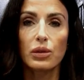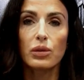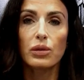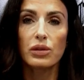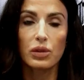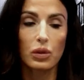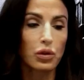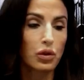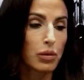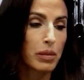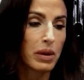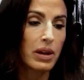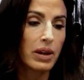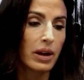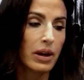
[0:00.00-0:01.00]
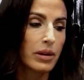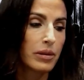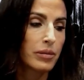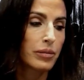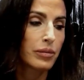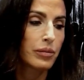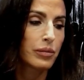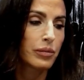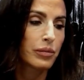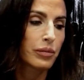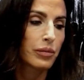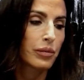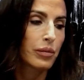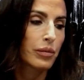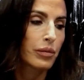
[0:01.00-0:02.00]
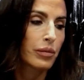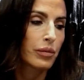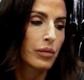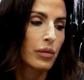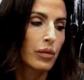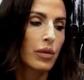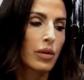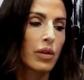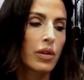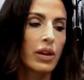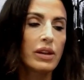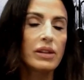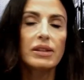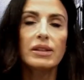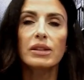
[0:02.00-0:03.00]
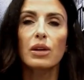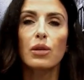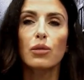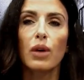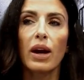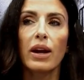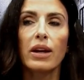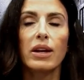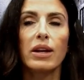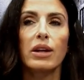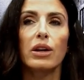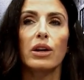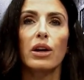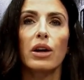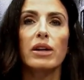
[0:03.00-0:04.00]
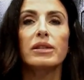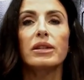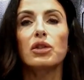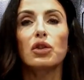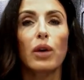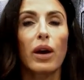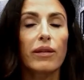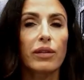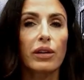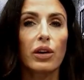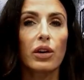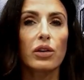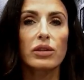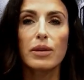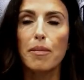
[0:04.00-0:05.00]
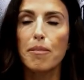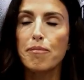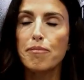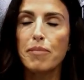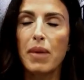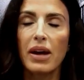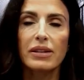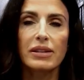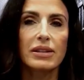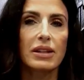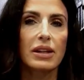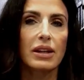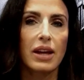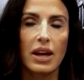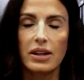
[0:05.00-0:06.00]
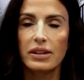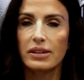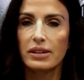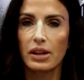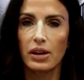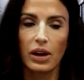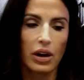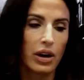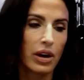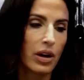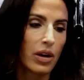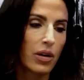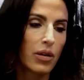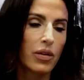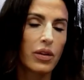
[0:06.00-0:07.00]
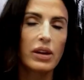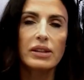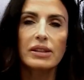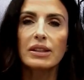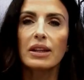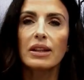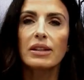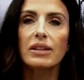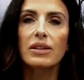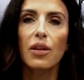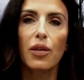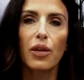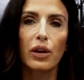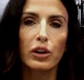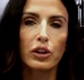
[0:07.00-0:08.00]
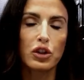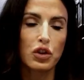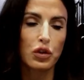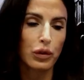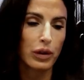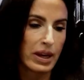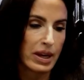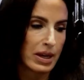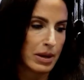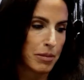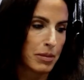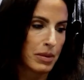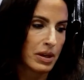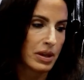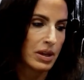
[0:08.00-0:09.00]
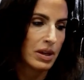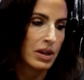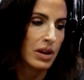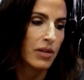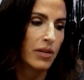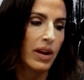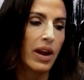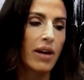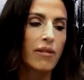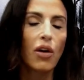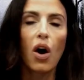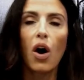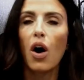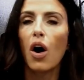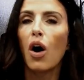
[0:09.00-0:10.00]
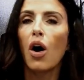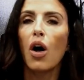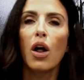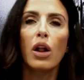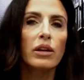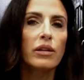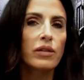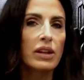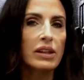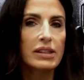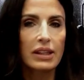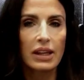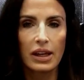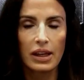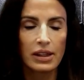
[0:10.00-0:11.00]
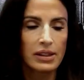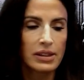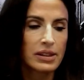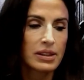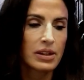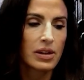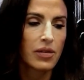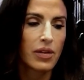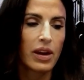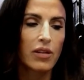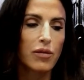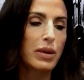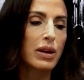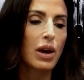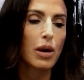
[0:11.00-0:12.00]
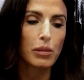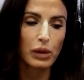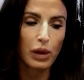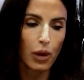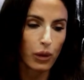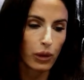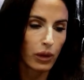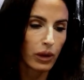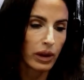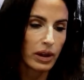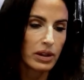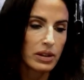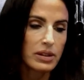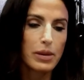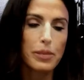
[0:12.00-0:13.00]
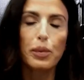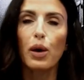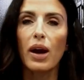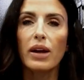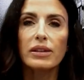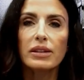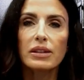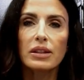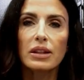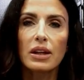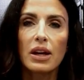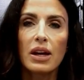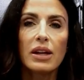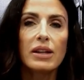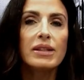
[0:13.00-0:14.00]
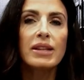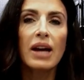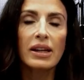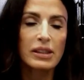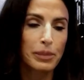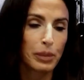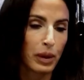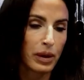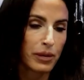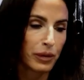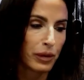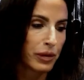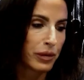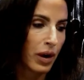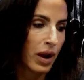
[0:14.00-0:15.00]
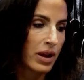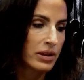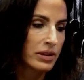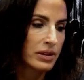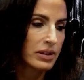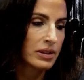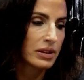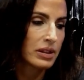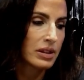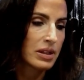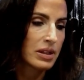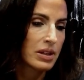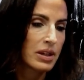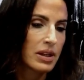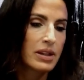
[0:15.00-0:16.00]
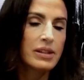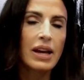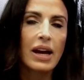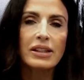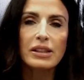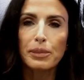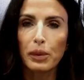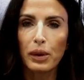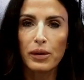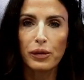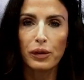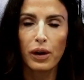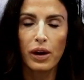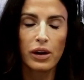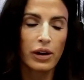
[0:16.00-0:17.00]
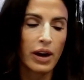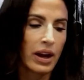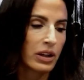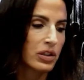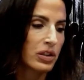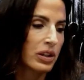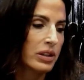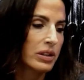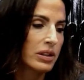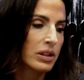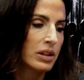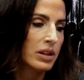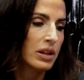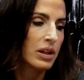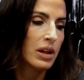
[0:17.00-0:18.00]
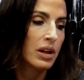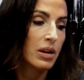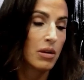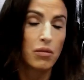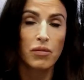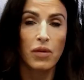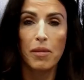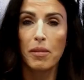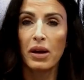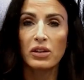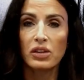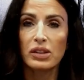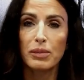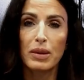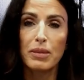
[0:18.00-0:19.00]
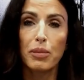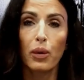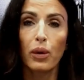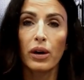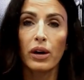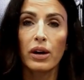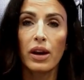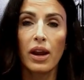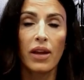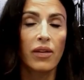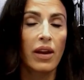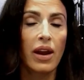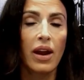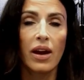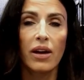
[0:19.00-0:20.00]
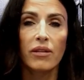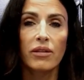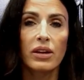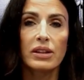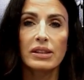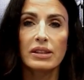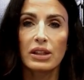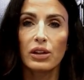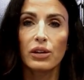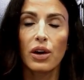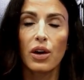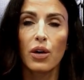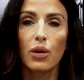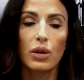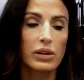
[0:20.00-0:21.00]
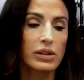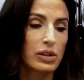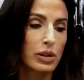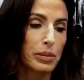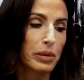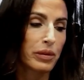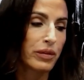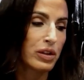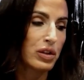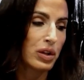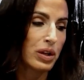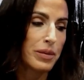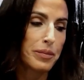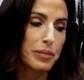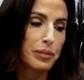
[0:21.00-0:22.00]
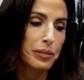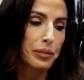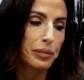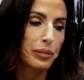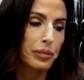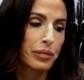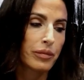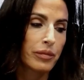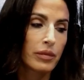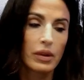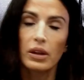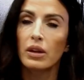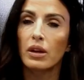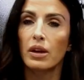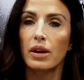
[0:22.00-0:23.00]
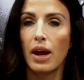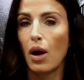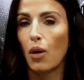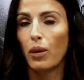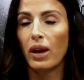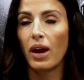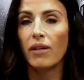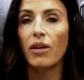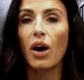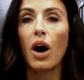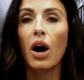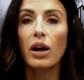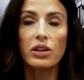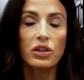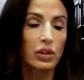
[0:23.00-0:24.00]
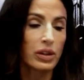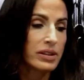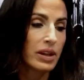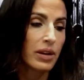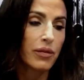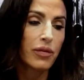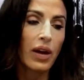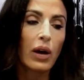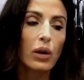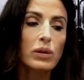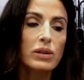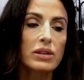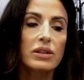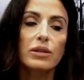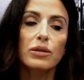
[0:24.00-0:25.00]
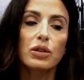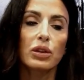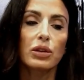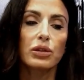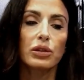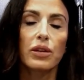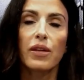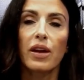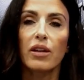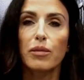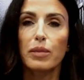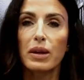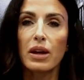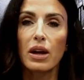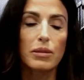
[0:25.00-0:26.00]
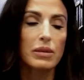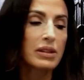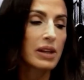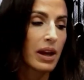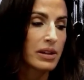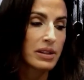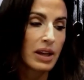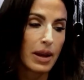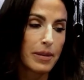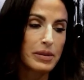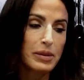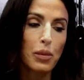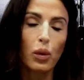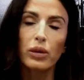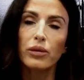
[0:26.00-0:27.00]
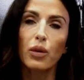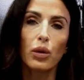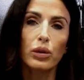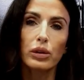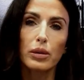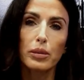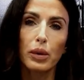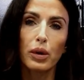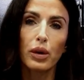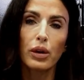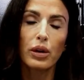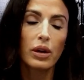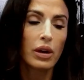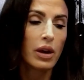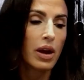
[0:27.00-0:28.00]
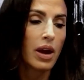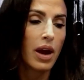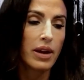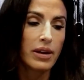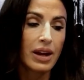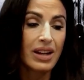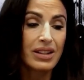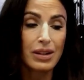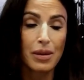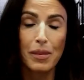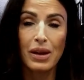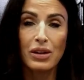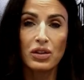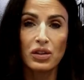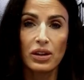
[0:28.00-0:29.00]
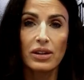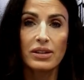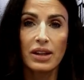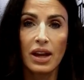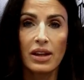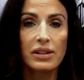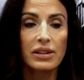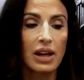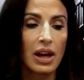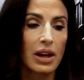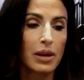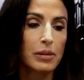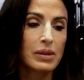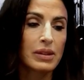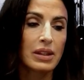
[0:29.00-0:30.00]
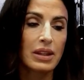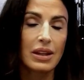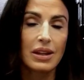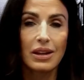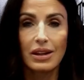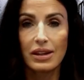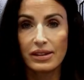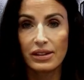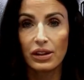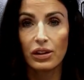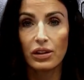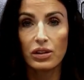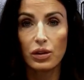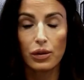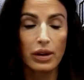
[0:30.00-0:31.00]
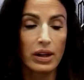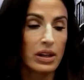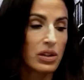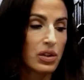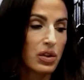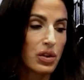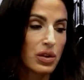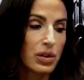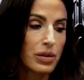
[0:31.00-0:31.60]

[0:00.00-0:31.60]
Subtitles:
social media. This right here is a trafficker's best case scenario. This is their dream. They have all of these kids that have become lonely, depressed, desperate for friends, desperate for interaction. They might just be bored and they have zero supervision. Now we have hundreds of thousands of children that have become 10 times more vulnerable, and not to mention 10 times easier to reach.